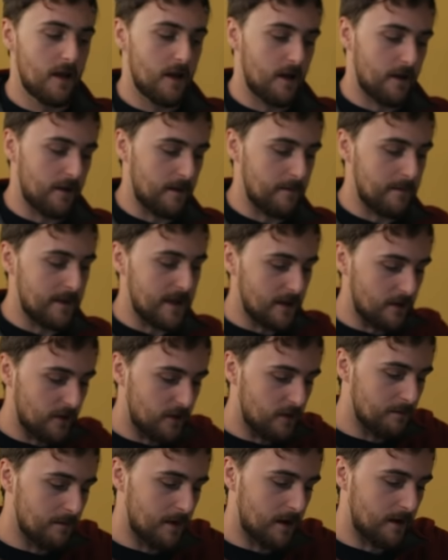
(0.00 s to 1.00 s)
And I mean
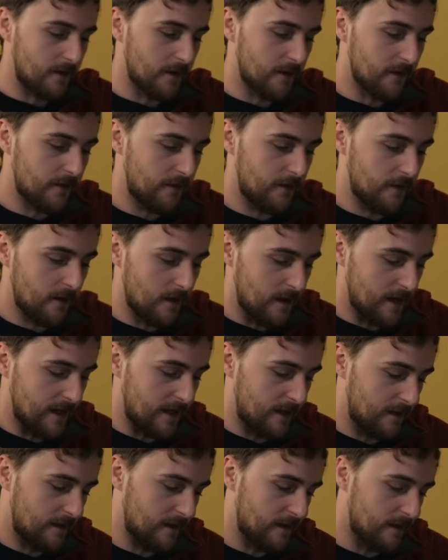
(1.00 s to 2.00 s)
humongous,
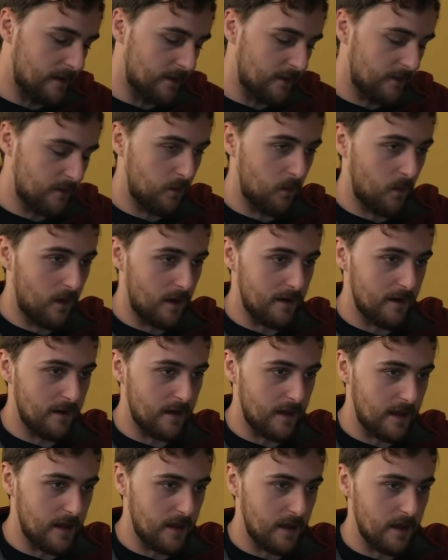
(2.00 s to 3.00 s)
like this one
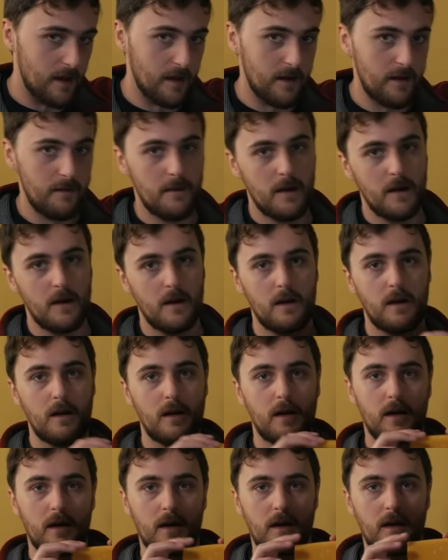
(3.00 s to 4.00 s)
here.
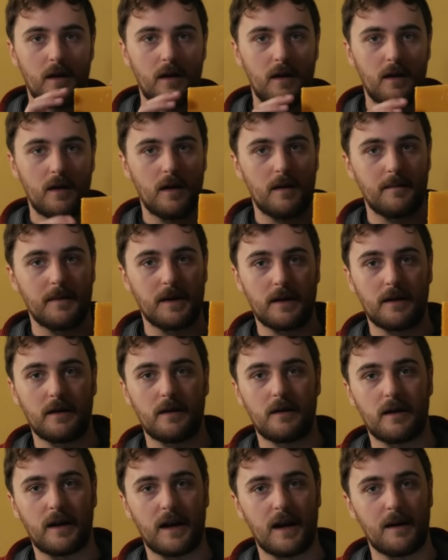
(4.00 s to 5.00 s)
I mean,
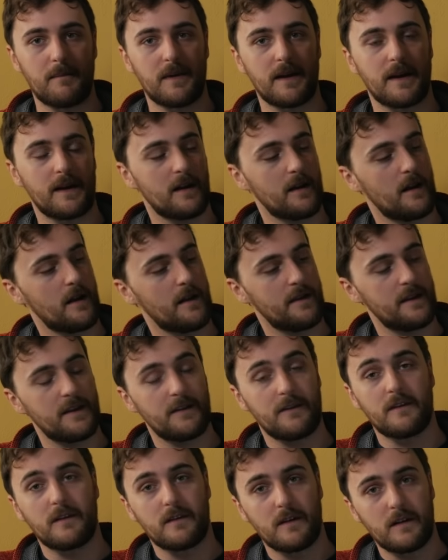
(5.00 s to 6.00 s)
look how big, and
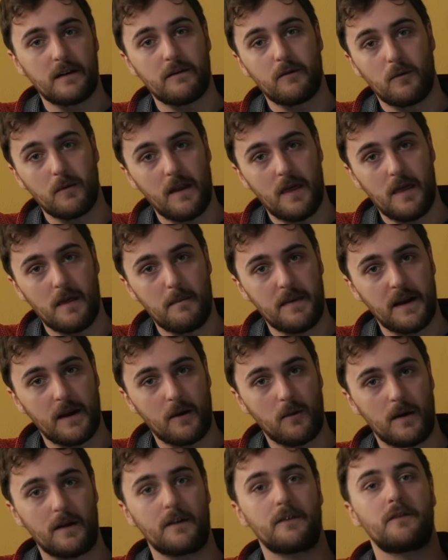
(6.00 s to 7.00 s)
this isn't even one of the big
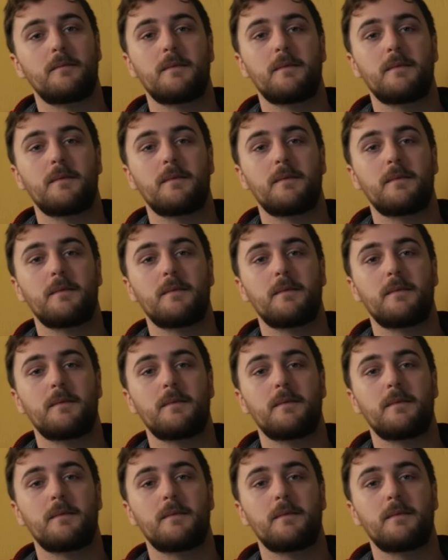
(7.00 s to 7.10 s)
ones.